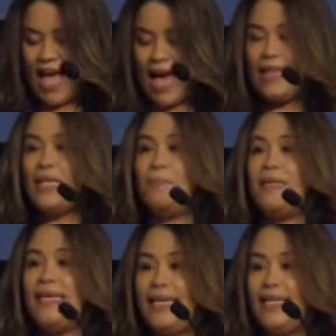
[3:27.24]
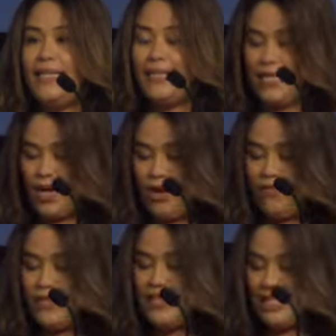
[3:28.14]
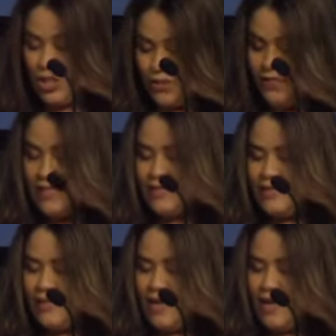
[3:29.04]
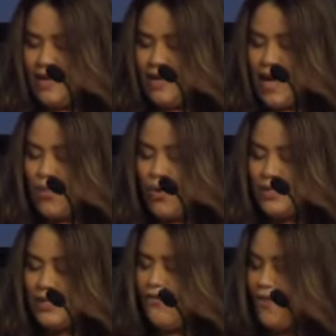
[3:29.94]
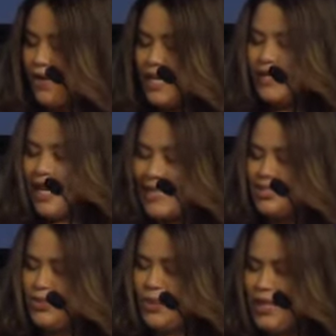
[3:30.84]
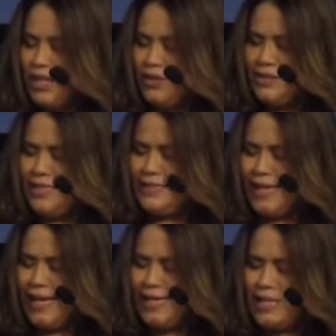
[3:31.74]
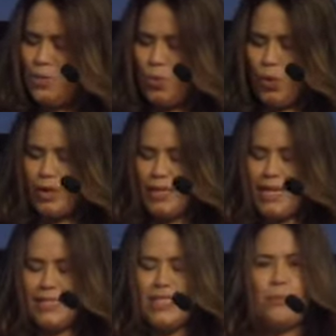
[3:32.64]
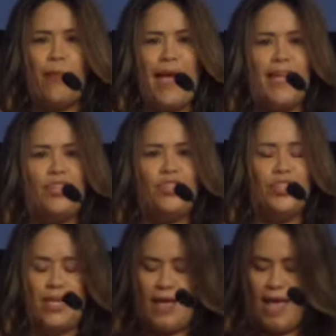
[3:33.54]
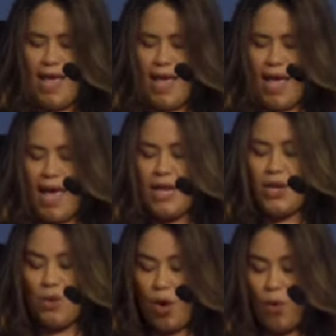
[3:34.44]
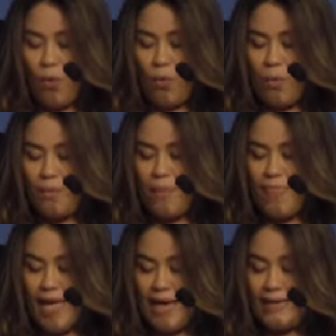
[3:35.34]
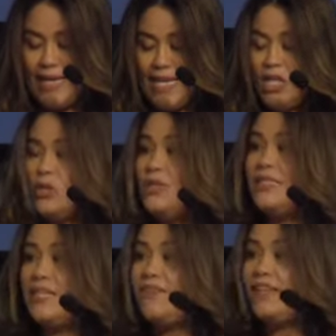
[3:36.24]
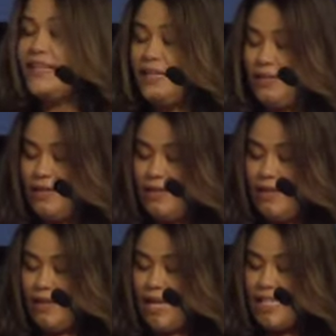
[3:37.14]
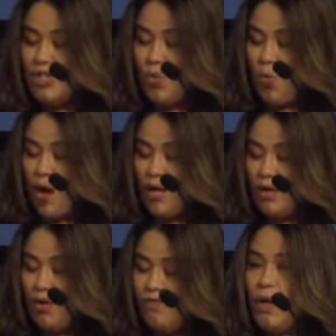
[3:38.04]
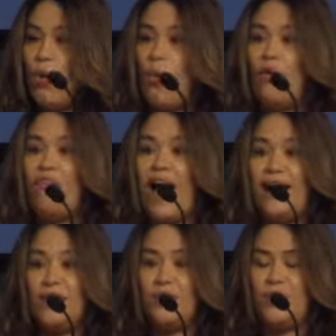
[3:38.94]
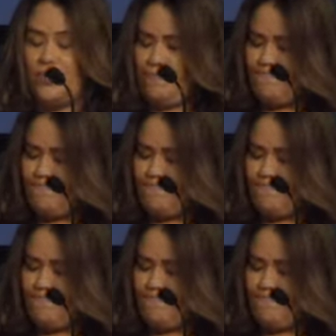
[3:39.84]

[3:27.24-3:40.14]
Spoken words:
At the beginning of the service, I was very glad to hear the daily word in Spanish and know that inclusivity is one of the core values.